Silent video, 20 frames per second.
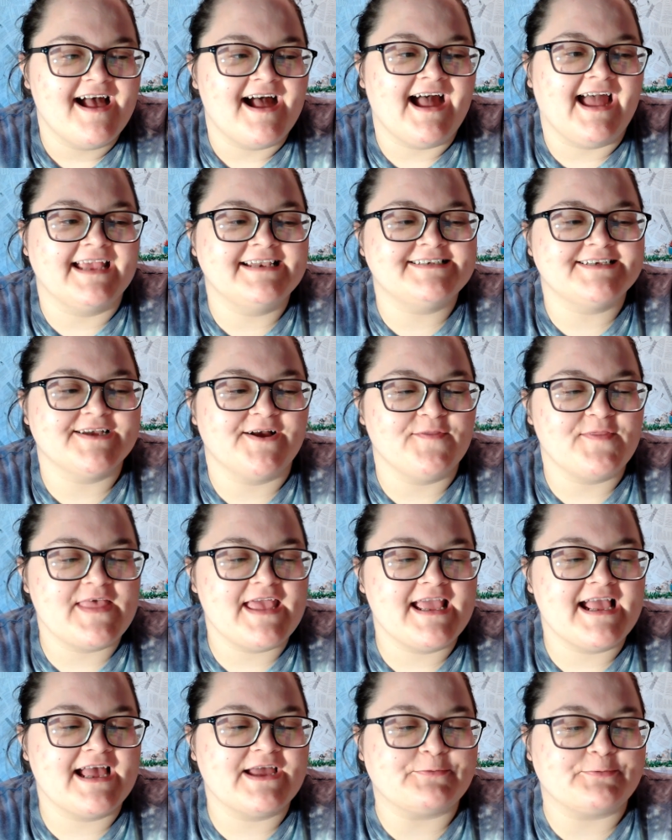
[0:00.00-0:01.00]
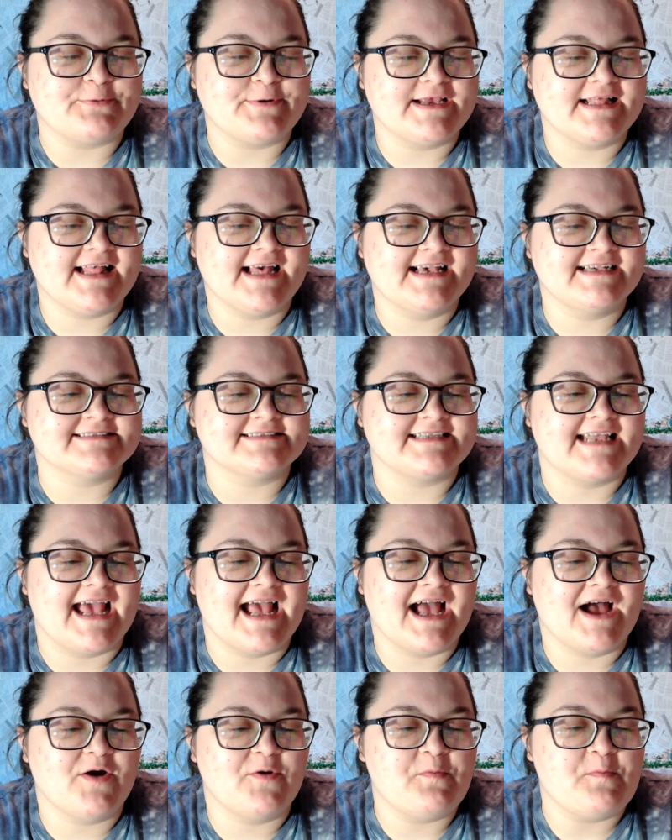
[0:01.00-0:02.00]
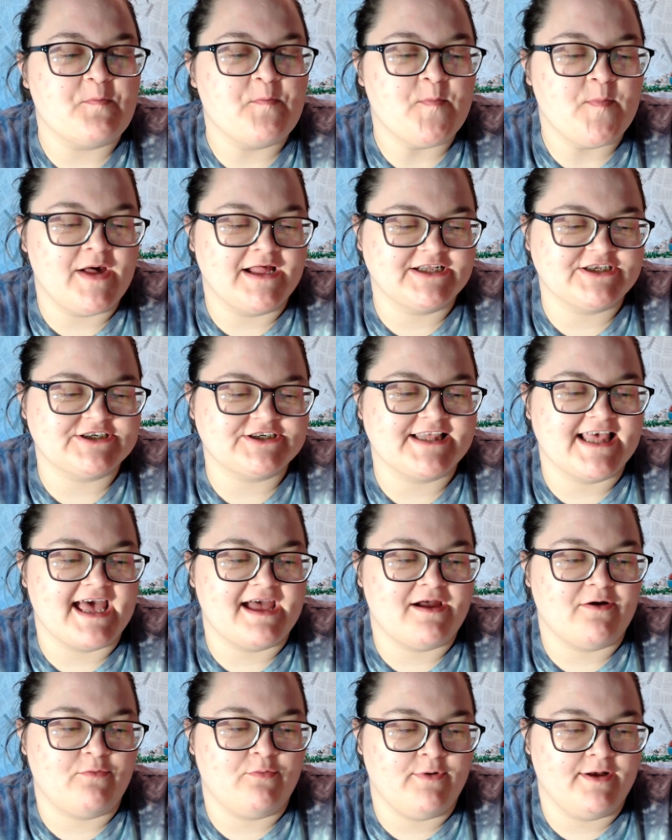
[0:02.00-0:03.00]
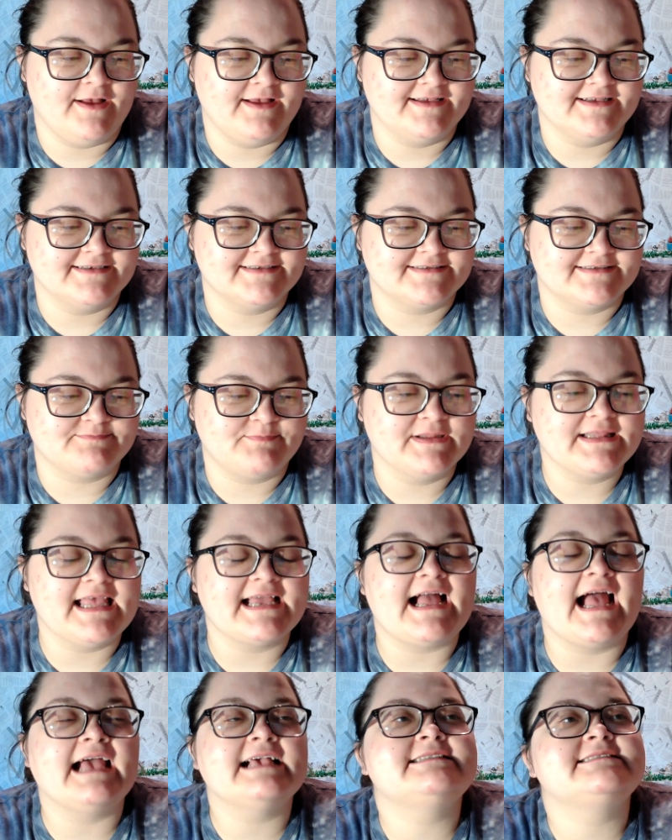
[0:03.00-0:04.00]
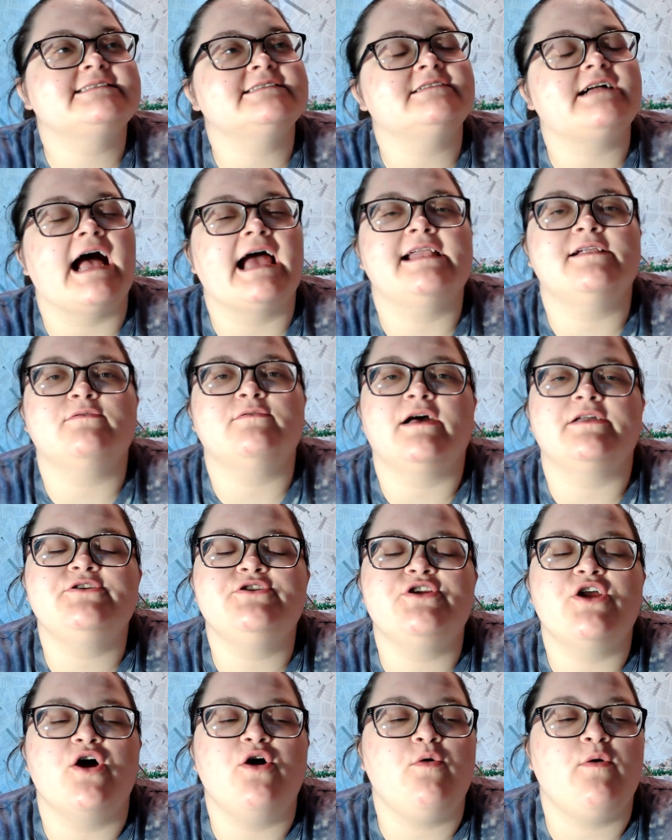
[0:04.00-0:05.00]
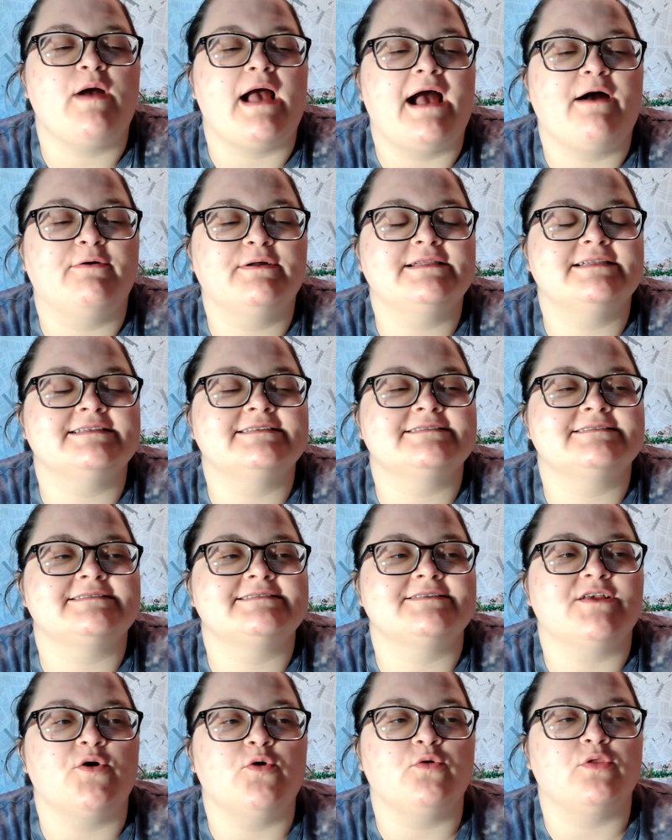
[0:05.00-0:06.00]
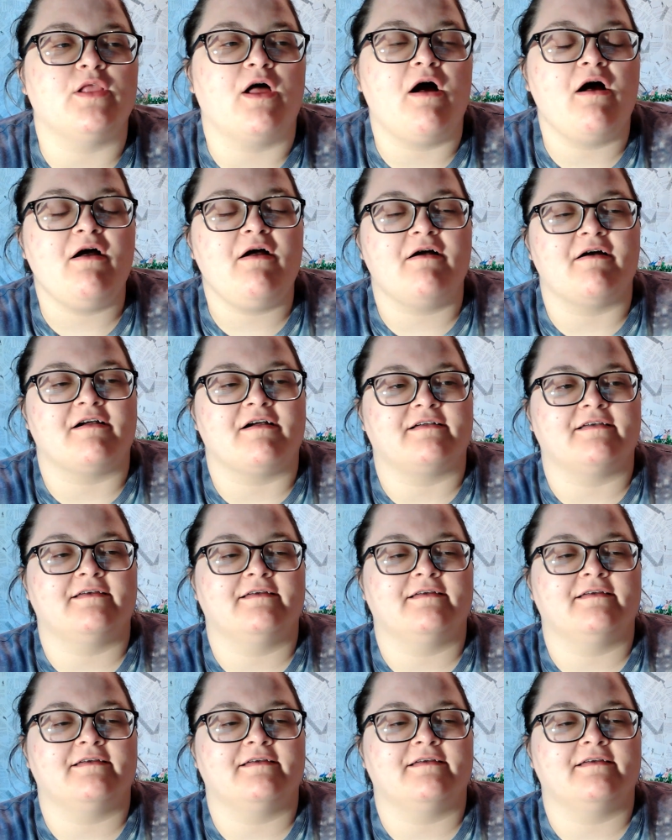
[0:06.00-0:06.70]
I don't think I realized how much that was. But, like, I don't know how it's so long.